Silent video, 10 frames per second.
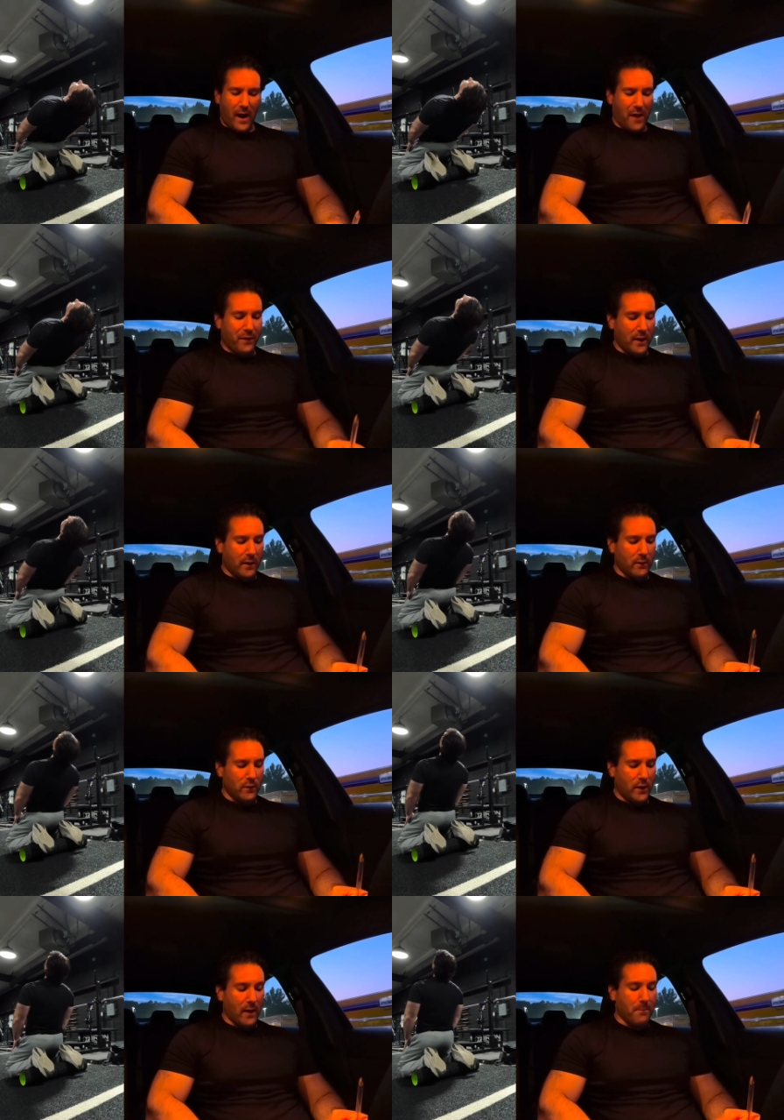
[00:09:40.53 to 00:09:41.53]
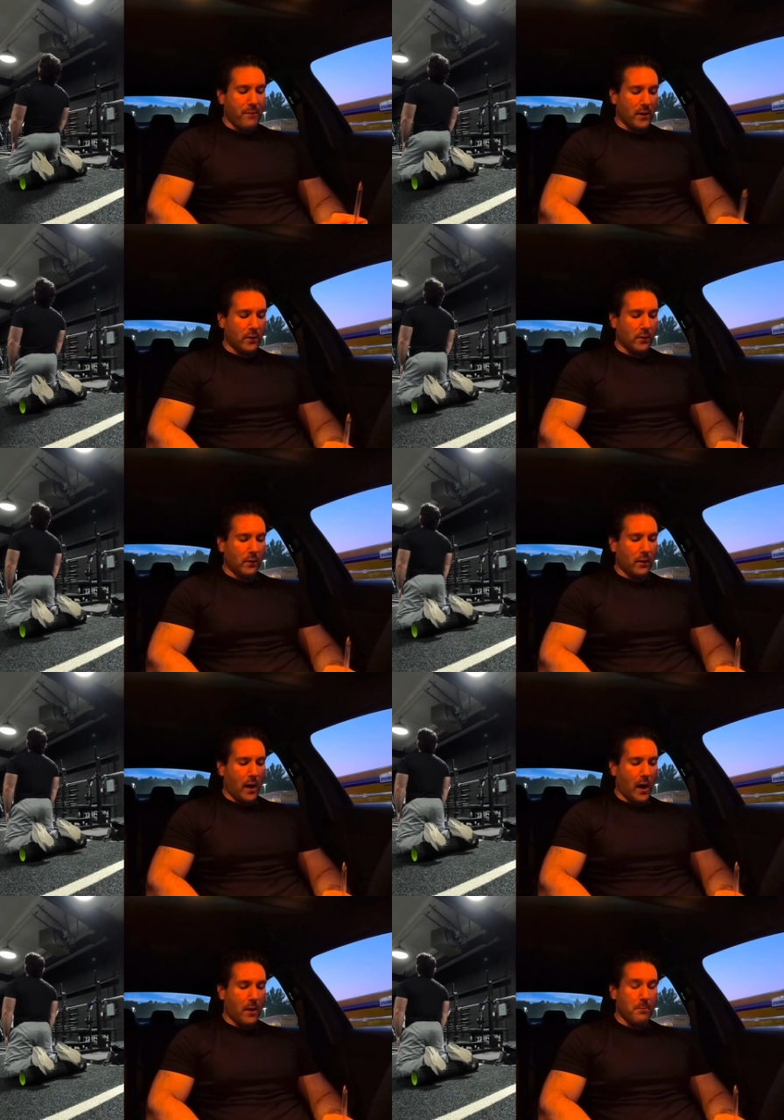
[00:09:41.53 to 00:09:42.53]
I think you get a better
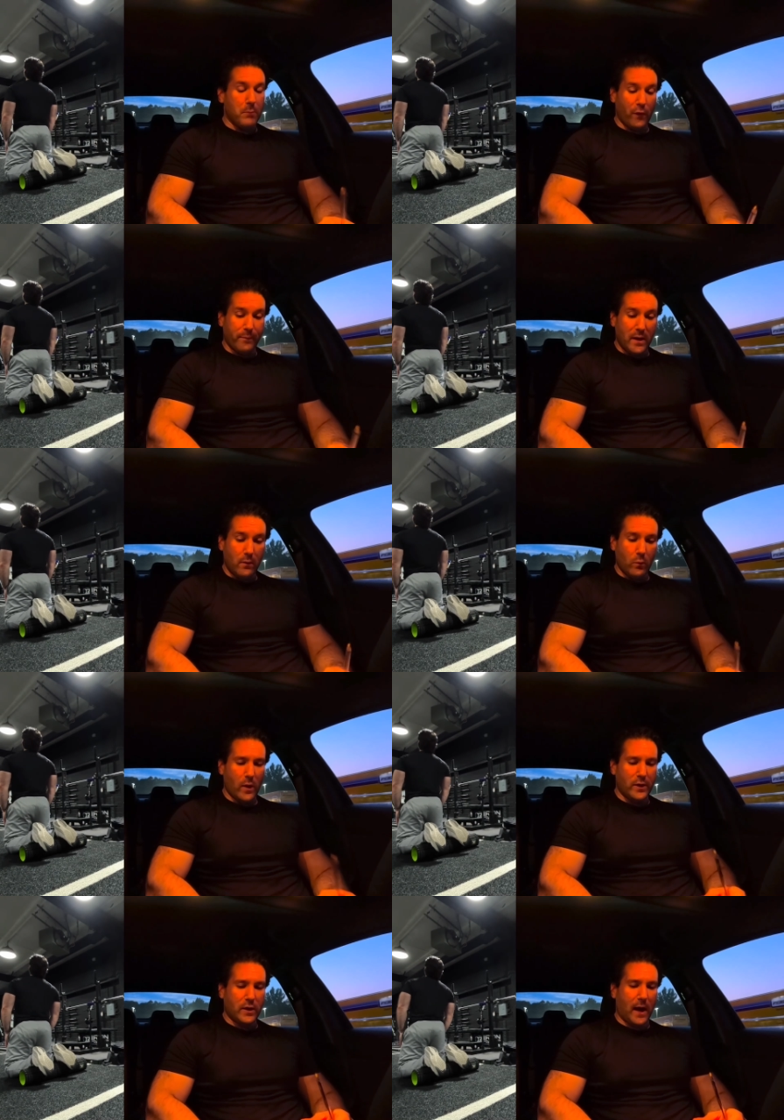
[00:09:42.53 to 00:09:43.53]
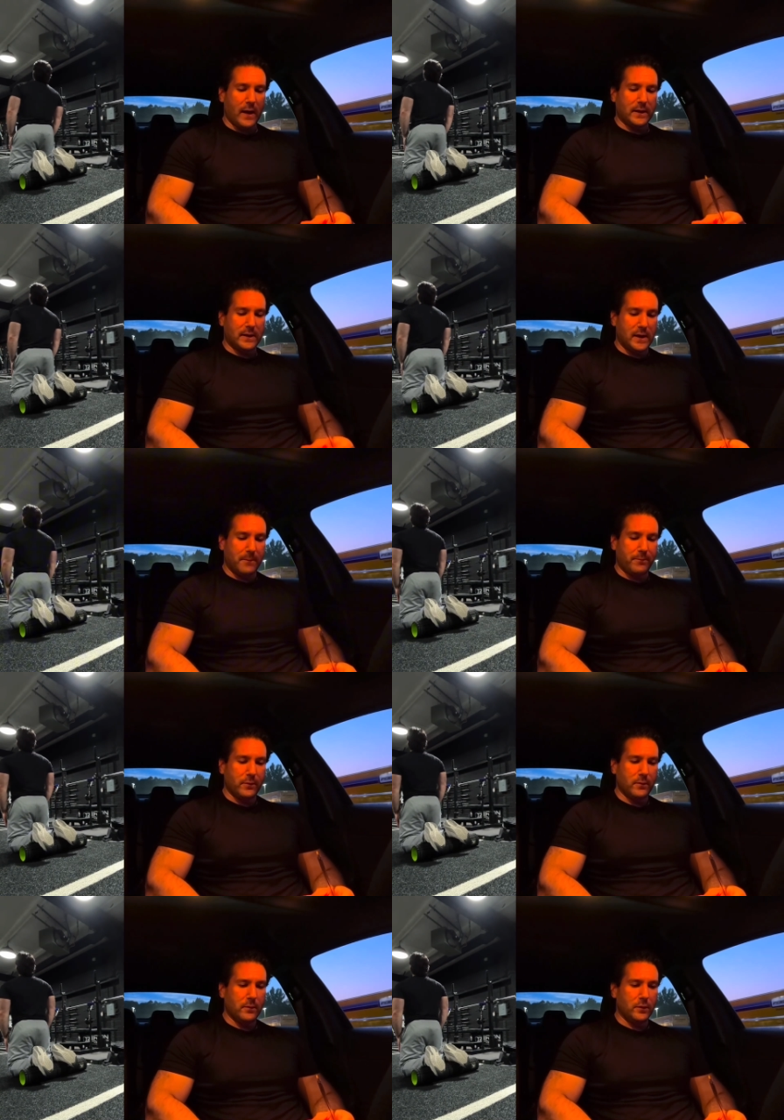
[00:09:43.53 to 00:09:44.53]
movement when you kind of keep
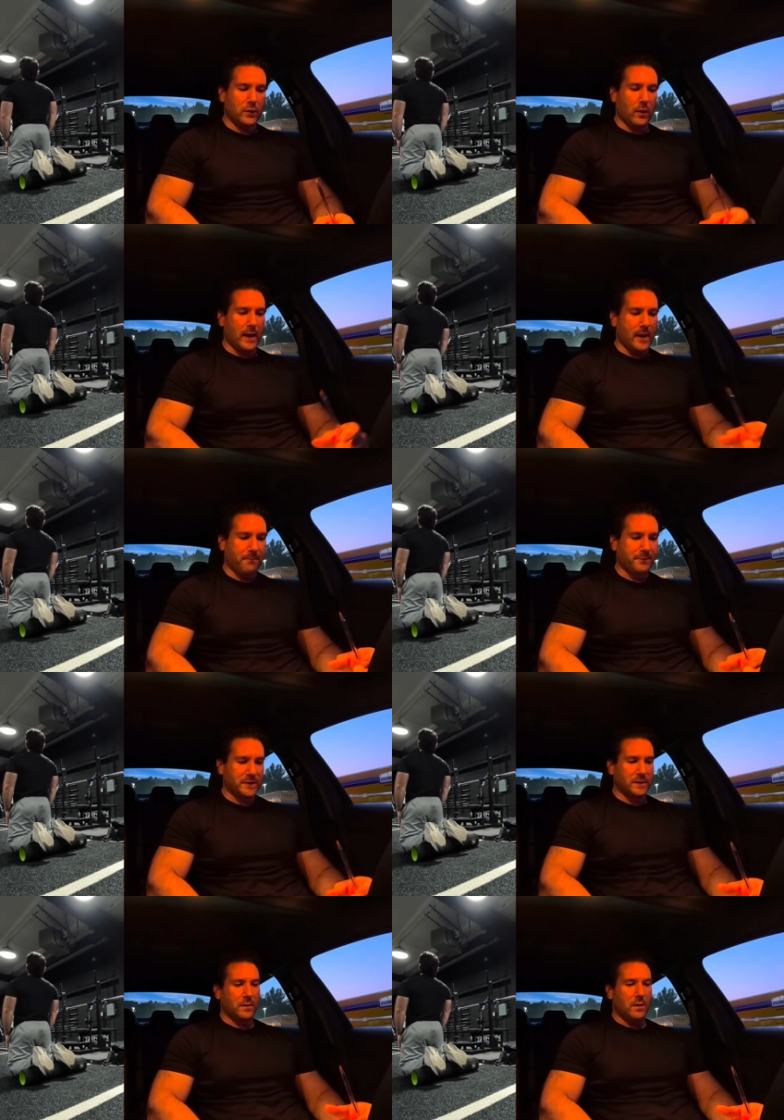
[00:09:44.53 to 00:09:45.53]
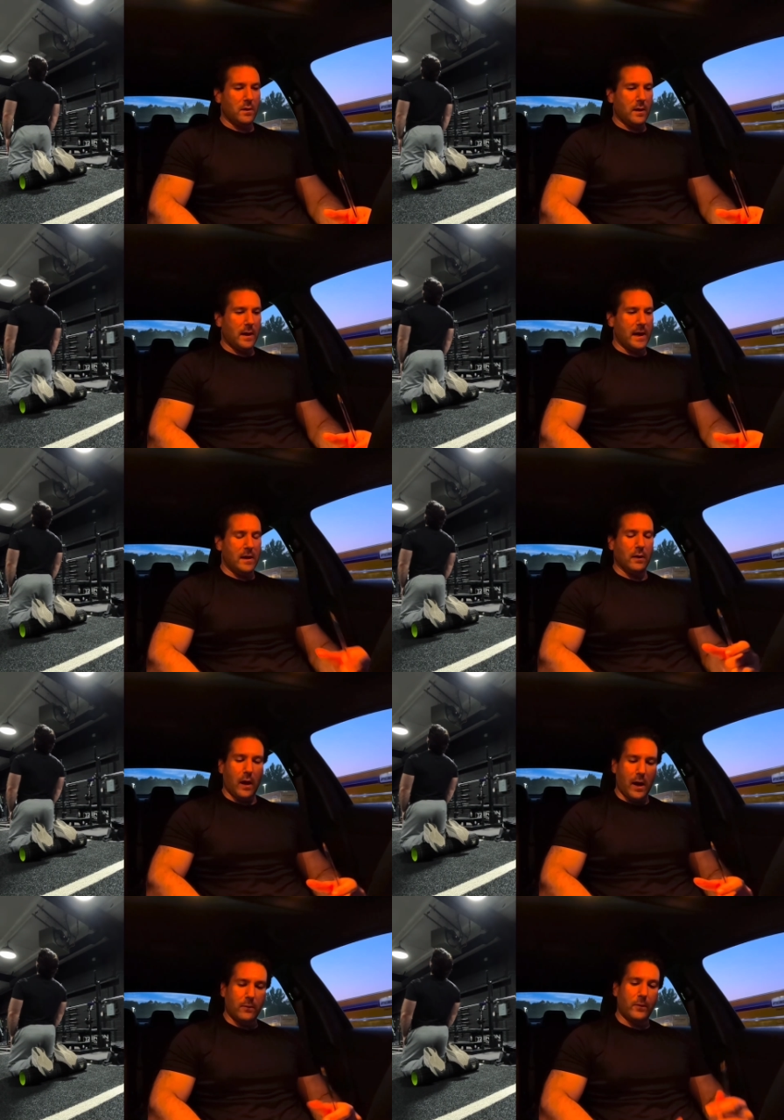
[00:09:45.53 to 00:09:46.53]
your hips in
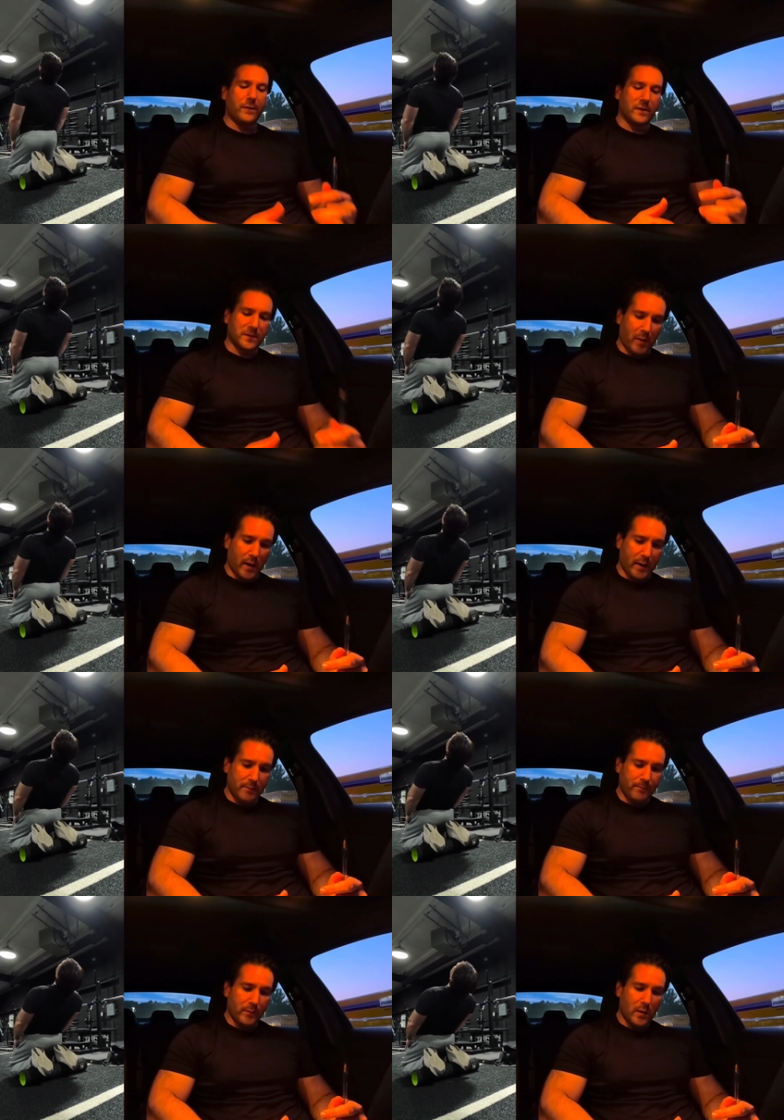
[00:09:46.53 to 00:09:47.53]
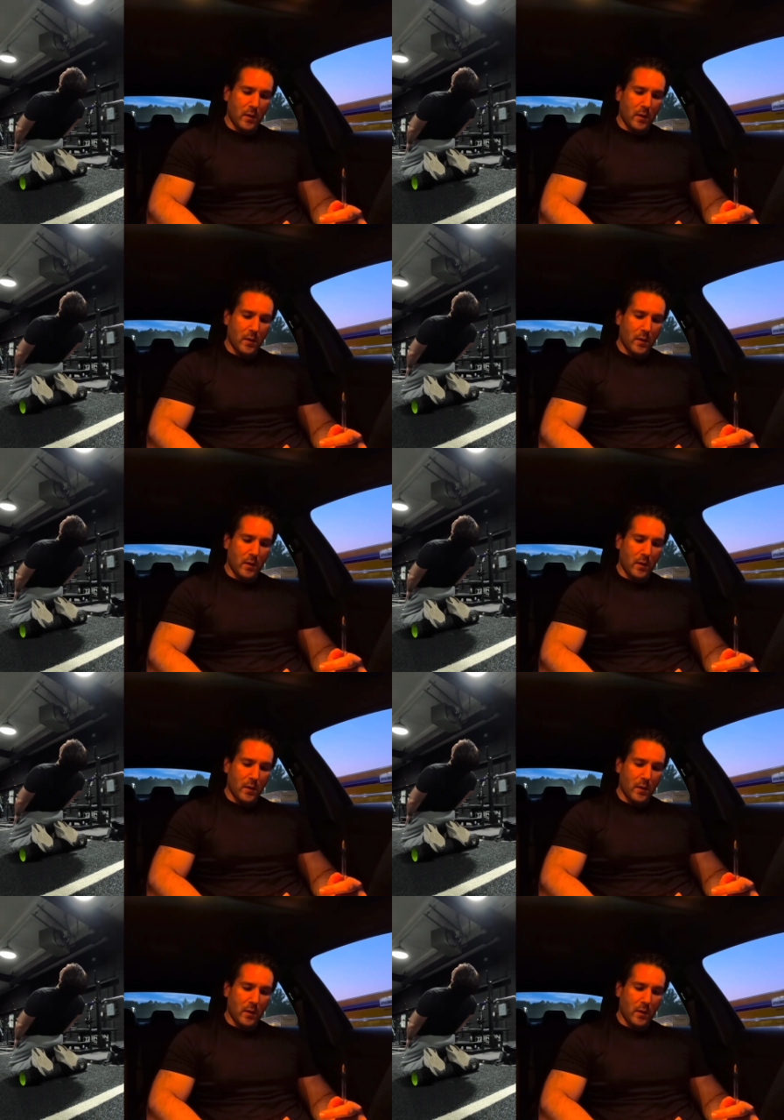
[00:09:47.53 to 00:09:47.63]
line with your spine.